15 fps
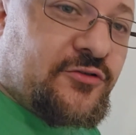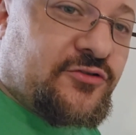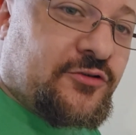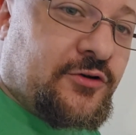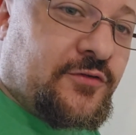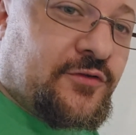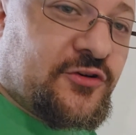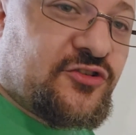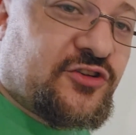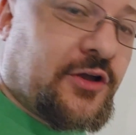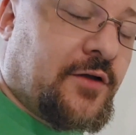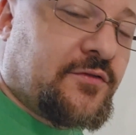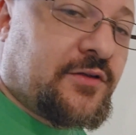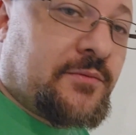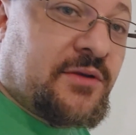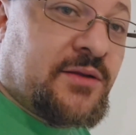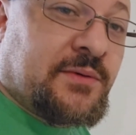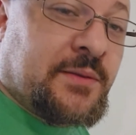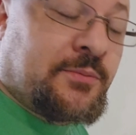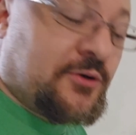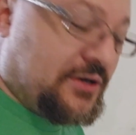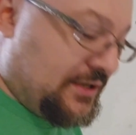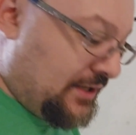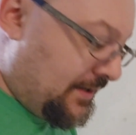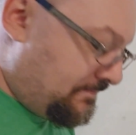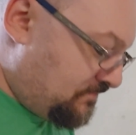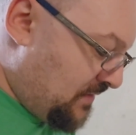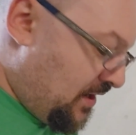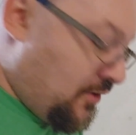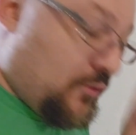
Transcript: There's 2 different shelves that I'm going to be putting up.